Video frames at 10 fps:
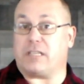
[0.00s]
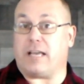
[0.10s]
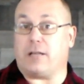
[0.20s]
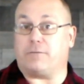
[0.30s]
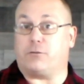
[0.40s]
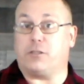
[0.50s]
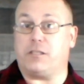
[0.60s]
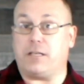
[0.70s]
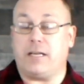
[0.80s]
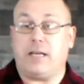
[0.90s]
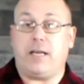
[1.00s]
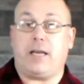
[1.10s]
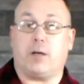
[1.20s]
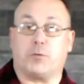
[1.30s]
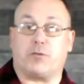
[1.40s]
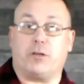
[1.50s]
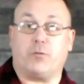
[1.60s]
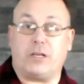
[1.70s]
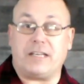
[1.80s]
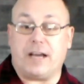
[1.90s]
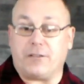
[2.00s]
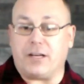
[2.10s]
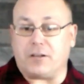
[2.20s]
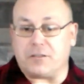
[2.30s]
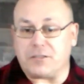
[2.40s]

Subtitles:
goes to California and helps run one down there.